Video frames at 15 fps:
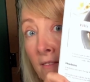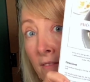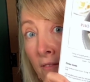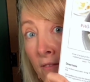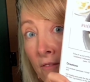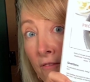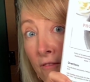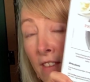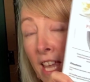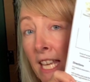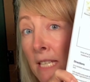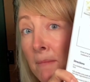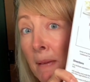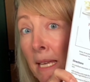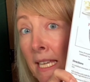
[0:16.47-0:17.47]

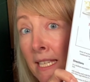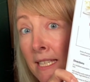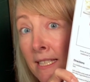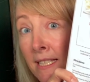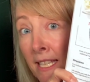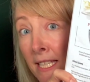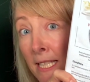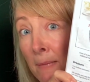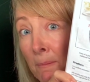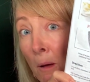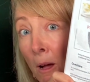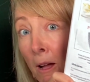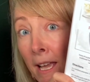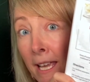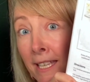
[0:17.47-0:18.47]
Vietnamese
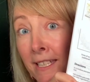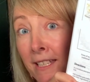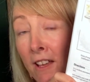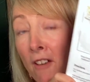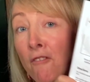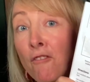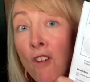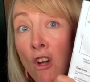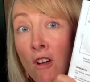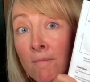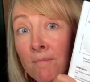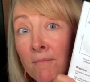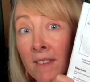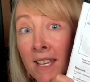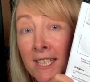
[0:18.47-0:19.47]
inspired pho.
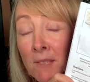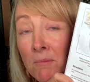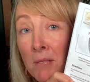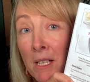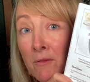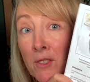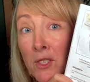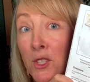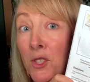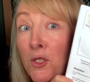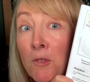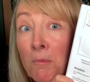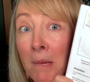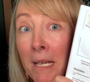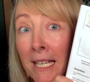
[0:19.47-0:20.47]
It's a breakfast
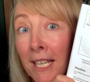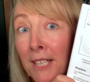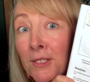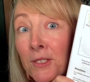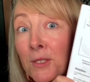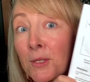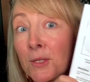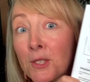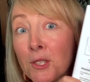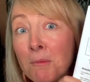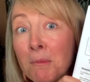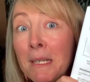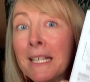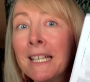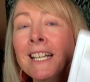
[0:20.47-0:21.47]
soup, a noodle soup.
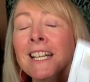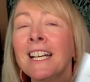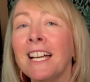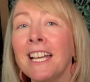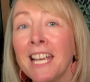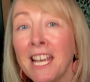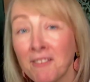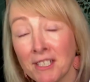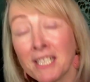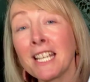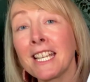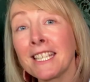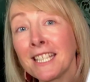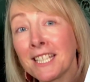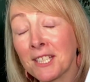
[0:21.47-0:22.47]
Every day
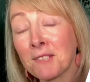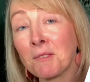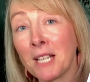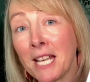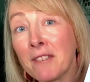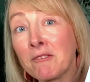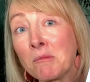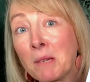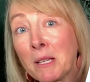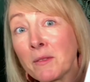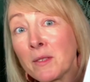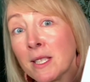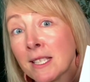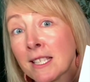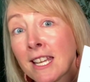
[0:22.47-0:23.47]
this is what I have for
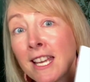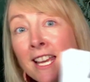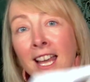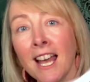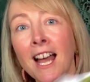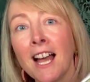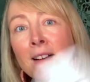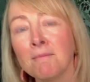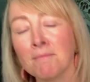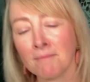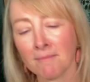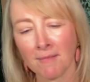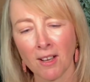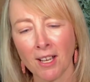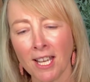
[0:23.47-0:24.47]
breakfast.
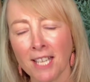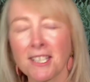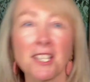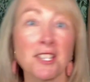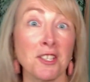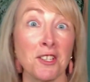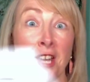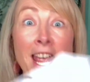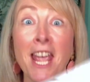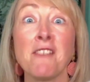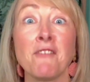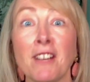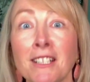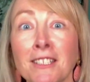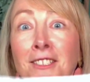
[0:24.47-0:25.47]
It doesn't
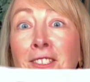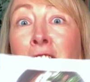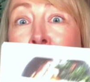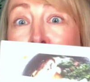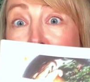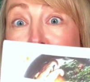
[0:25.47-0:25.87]
ever look that